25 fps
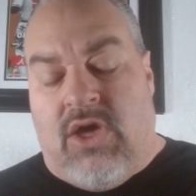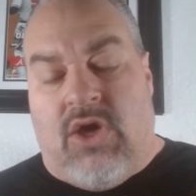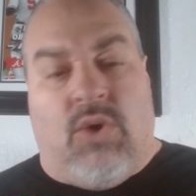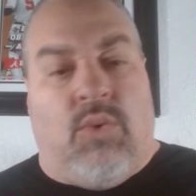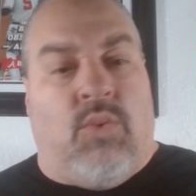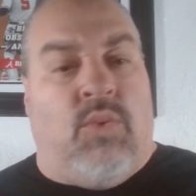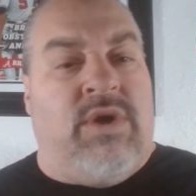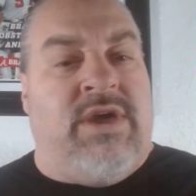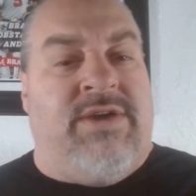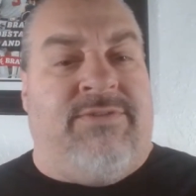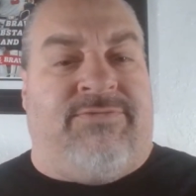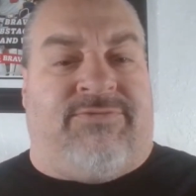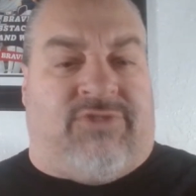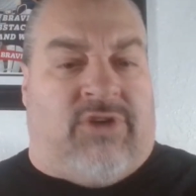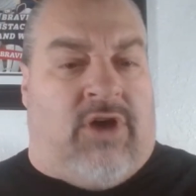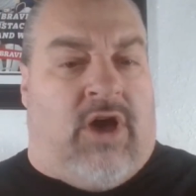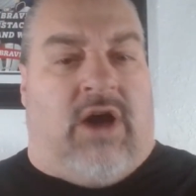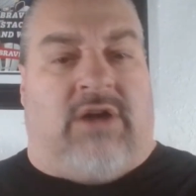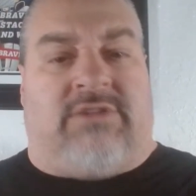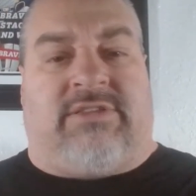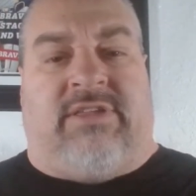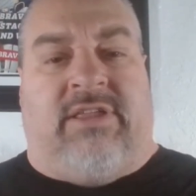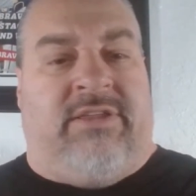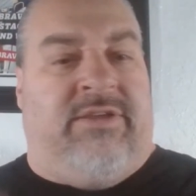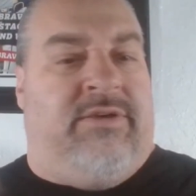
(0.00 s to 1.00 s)
we've
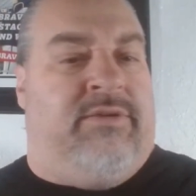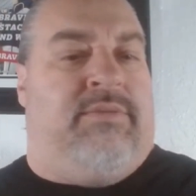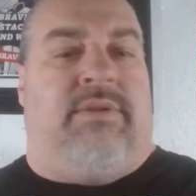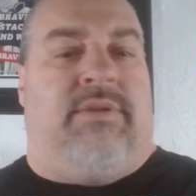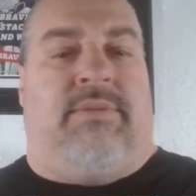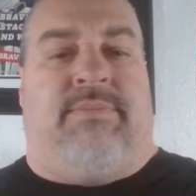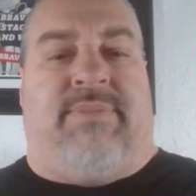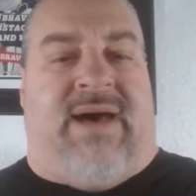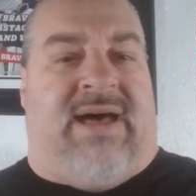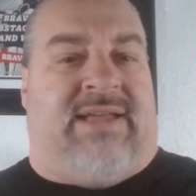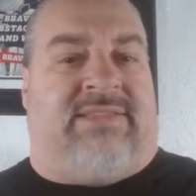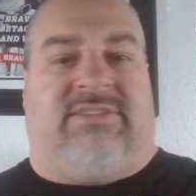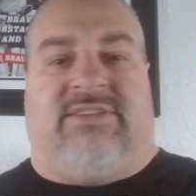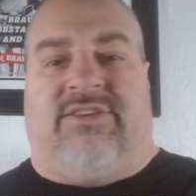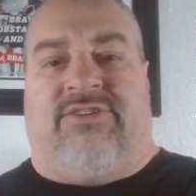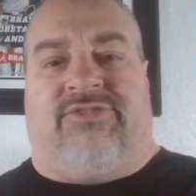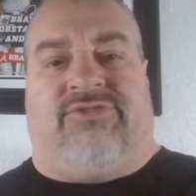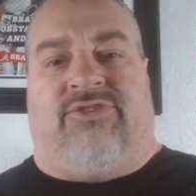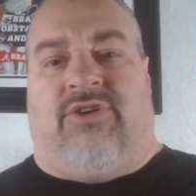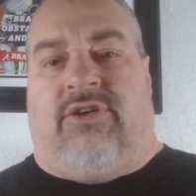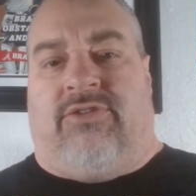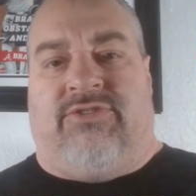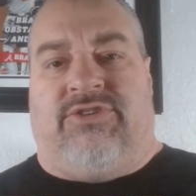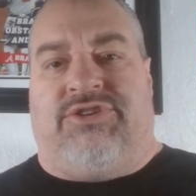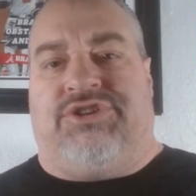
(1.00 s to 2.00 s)
talked a little bit about this
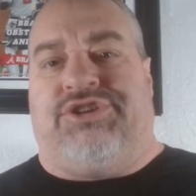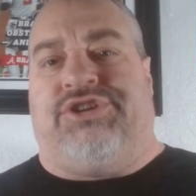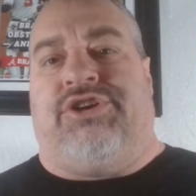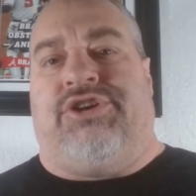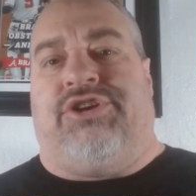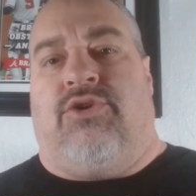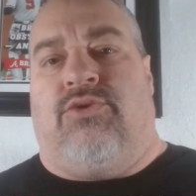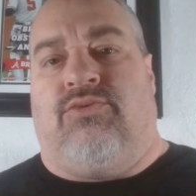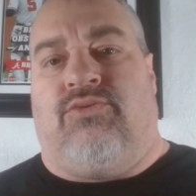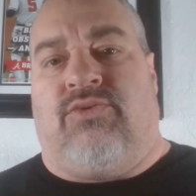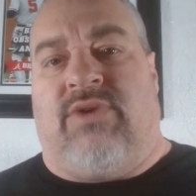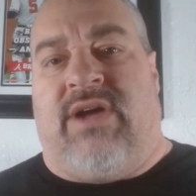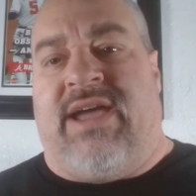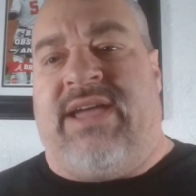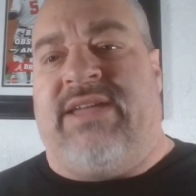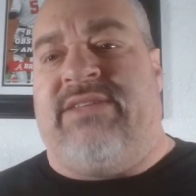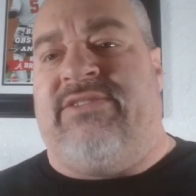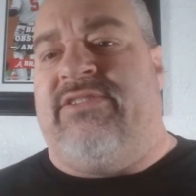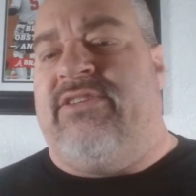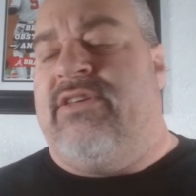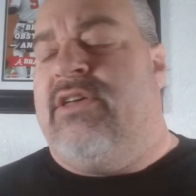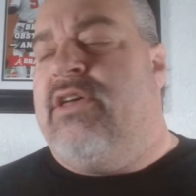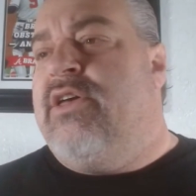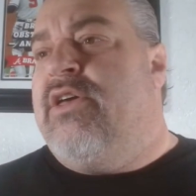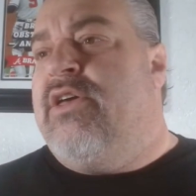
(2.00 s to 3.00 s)
on the show, right?